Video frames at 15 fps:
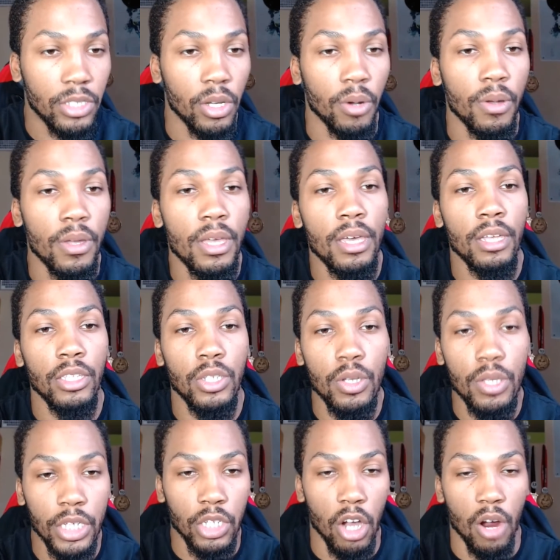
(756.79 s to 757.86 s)
So
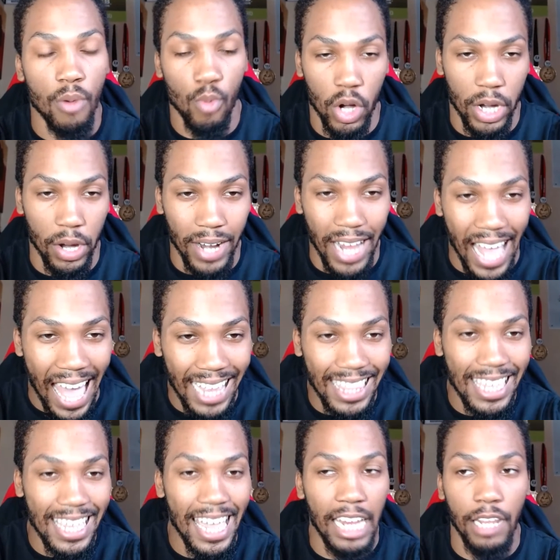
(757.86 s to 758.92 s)
do this arm workout
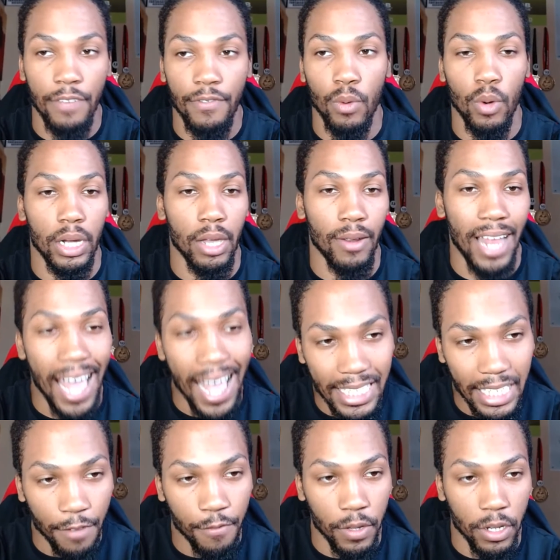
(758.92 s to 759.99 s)
at the end of your workout
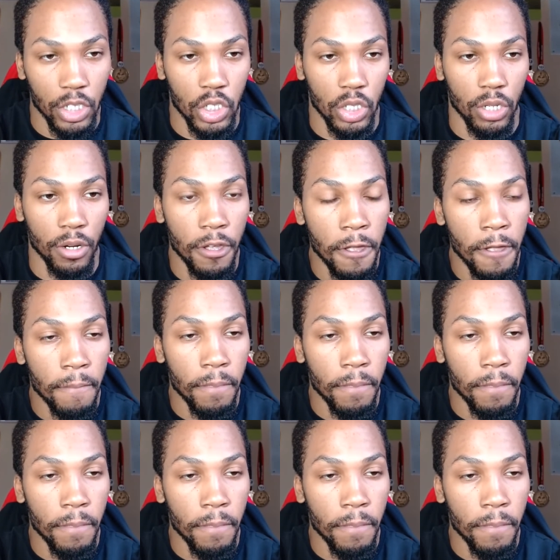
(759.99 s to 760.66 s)
as a finisher,